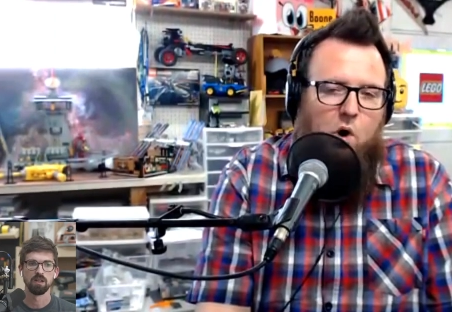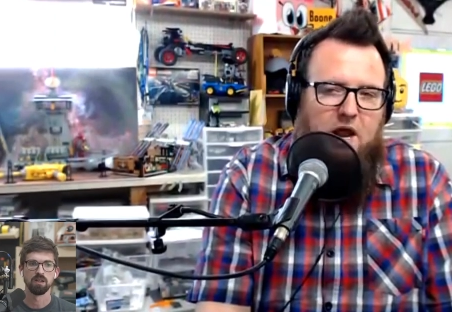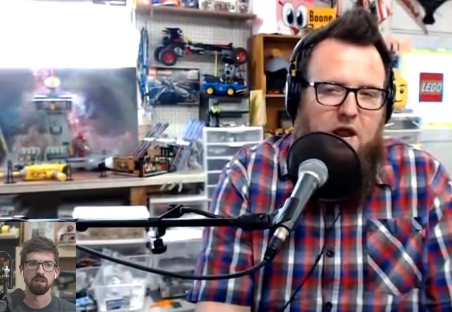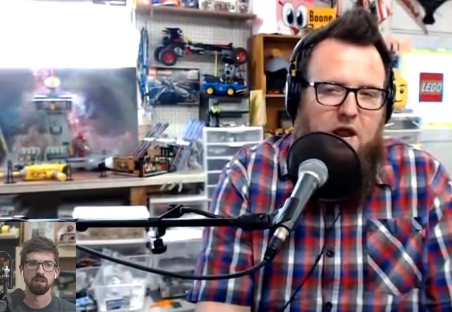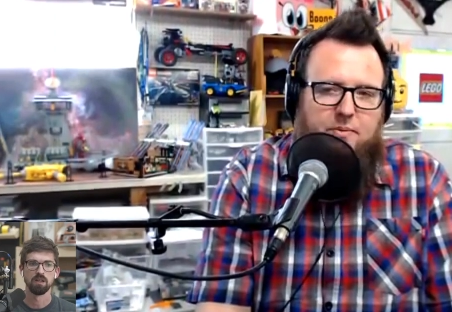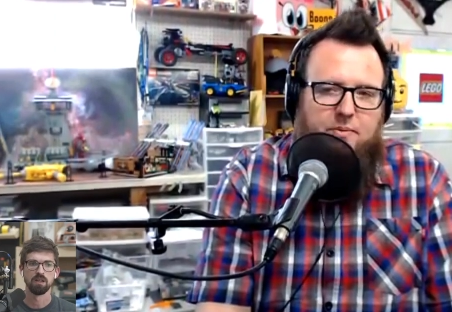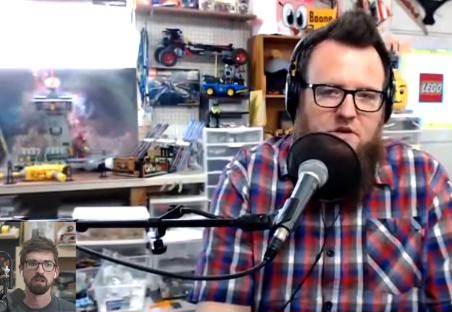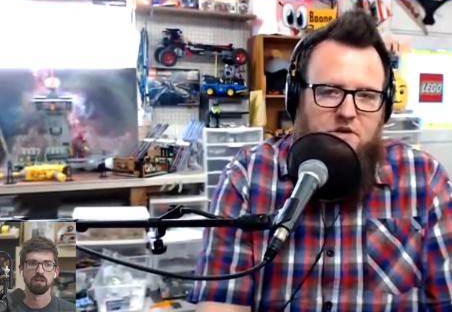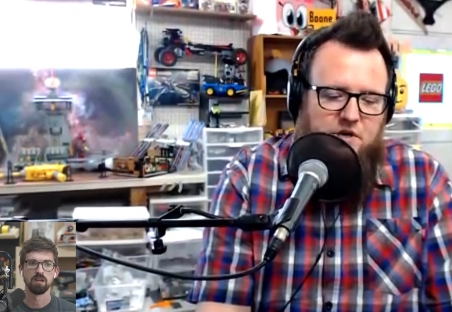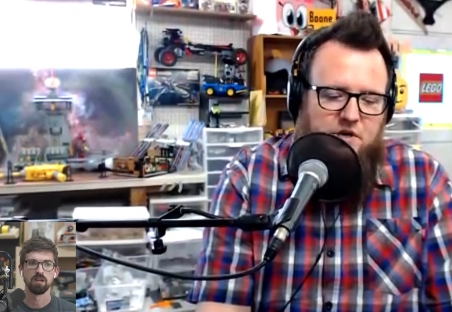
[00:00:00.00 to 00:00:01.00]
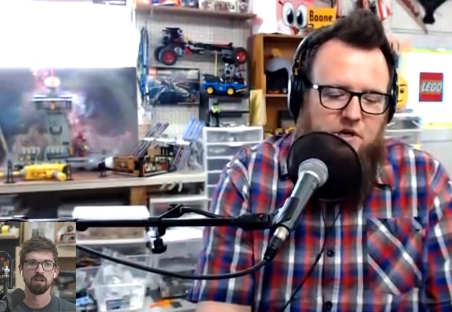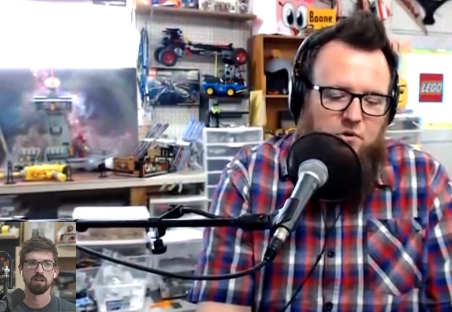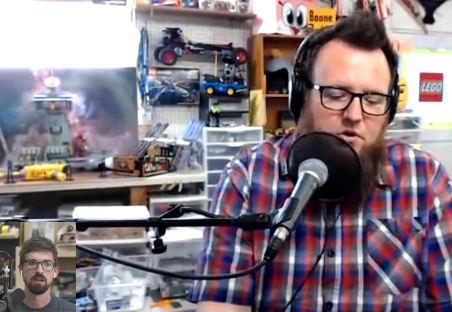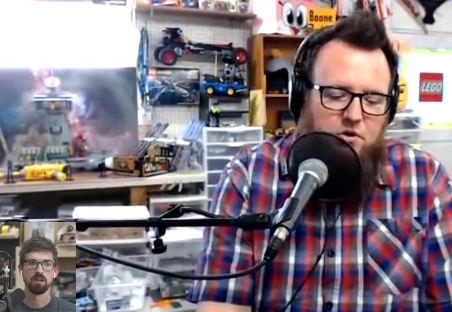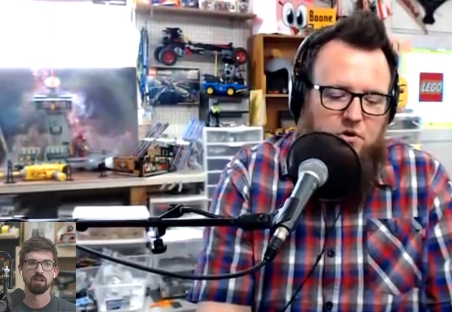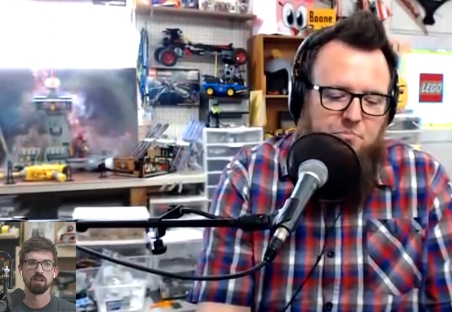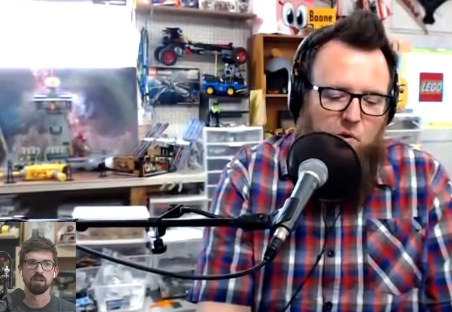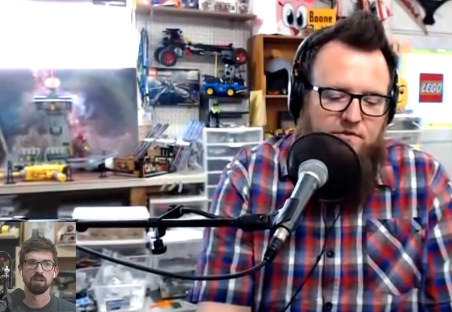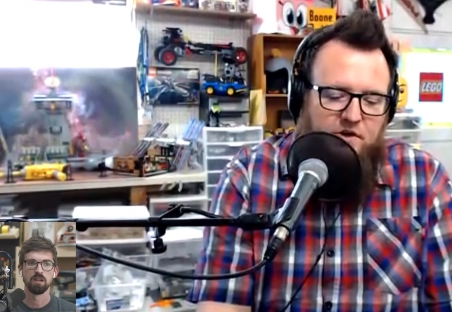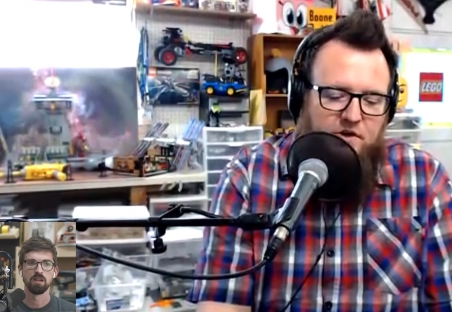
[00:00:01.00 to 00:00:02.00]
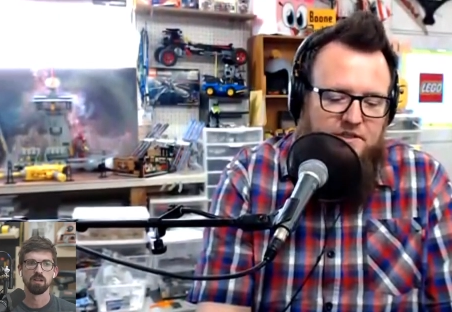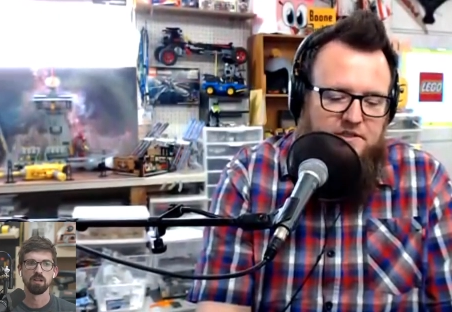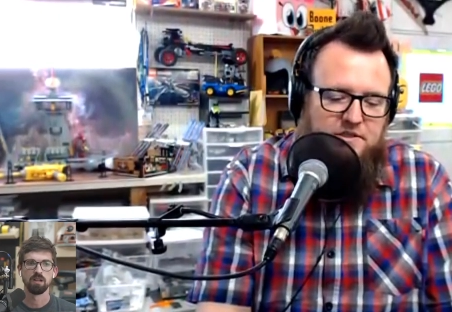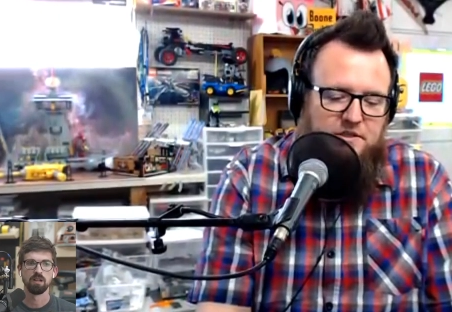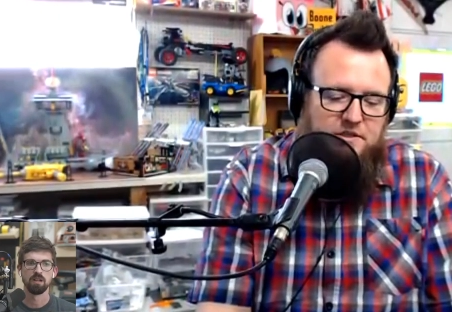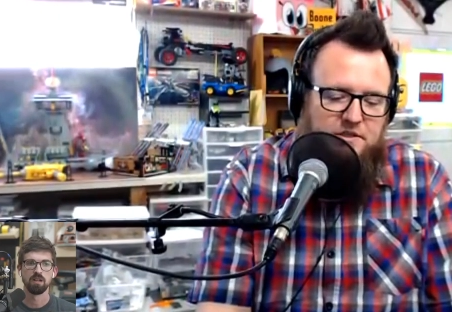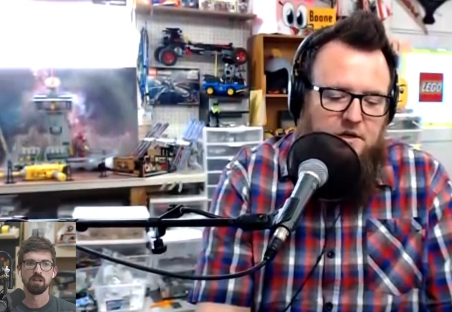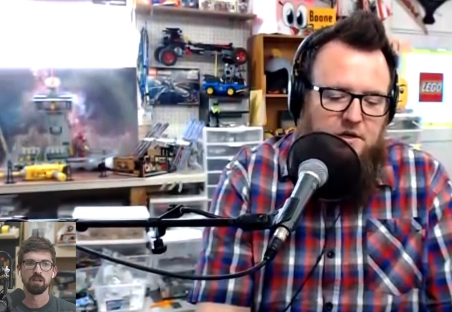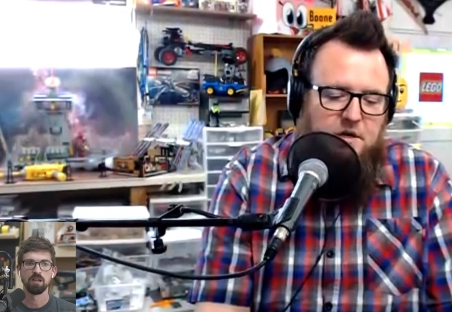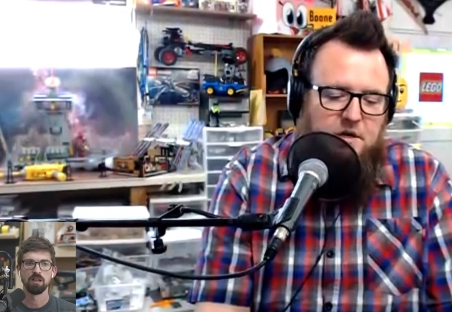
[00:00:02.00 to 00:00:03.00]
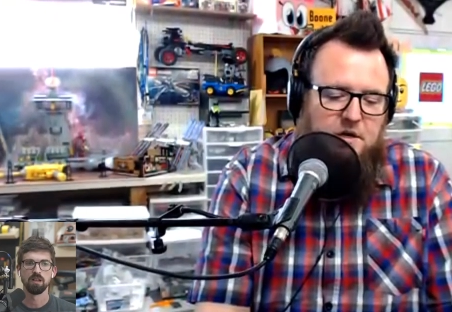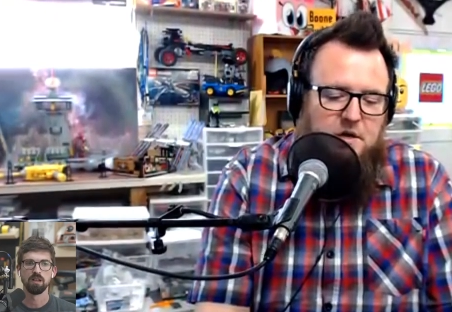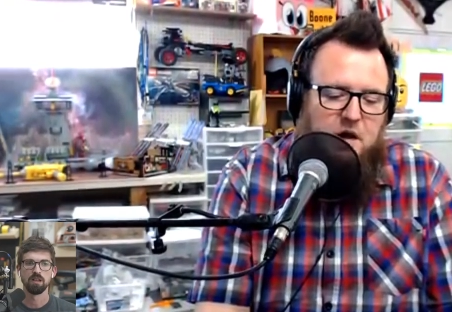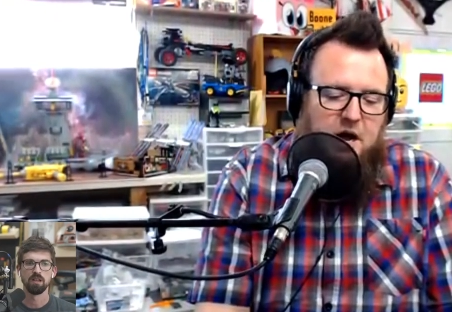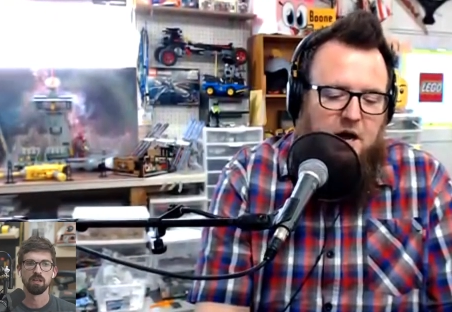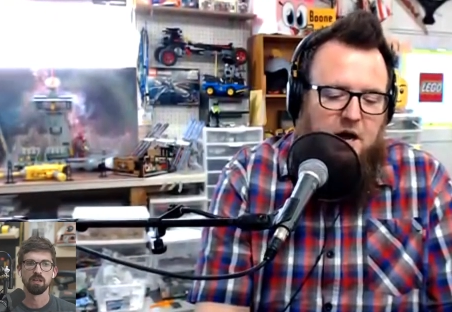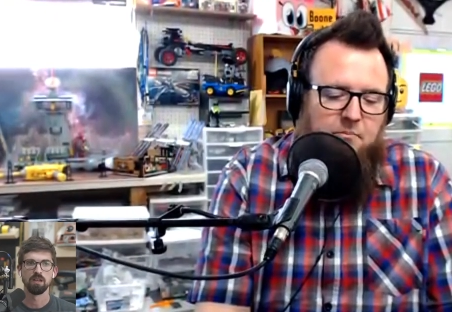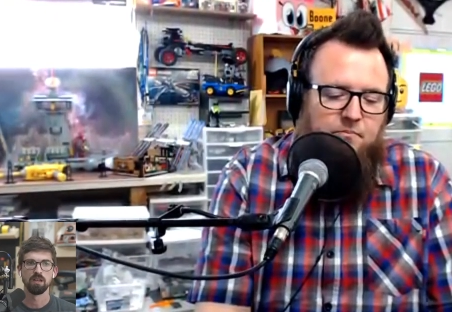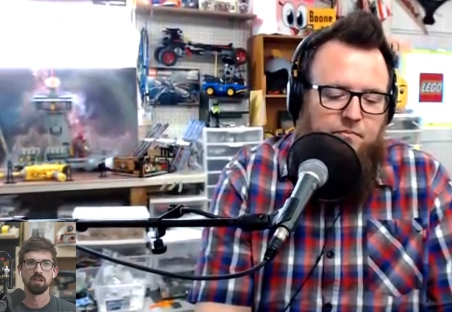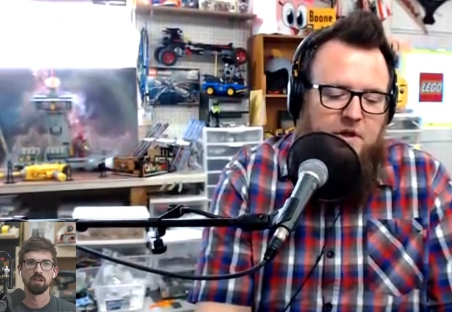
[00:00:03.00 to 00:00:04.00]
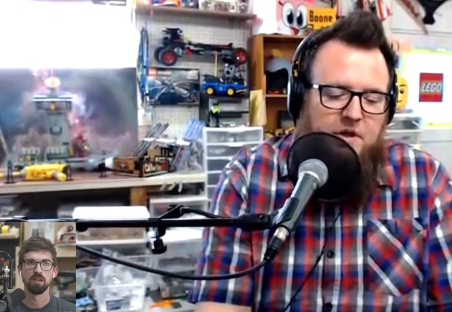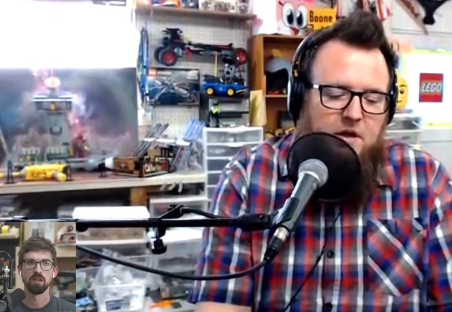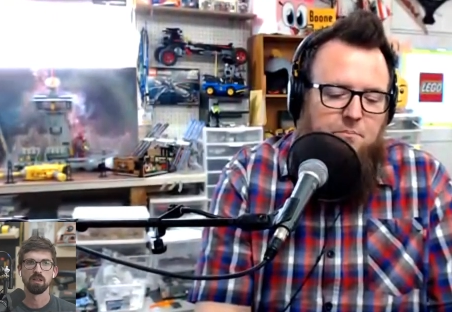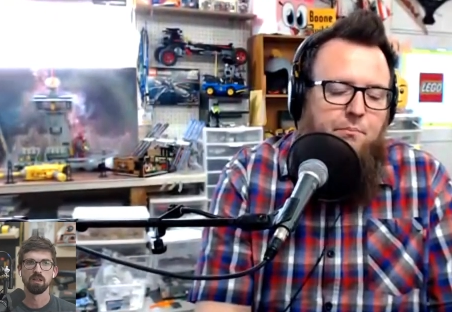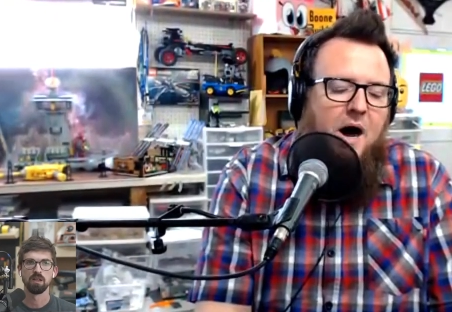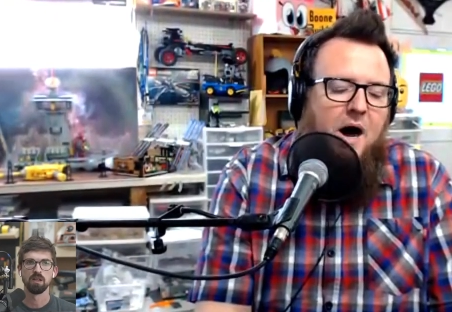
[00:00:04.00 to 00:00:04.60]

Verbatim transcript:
Speaker 1: with one application that included both of us. Um,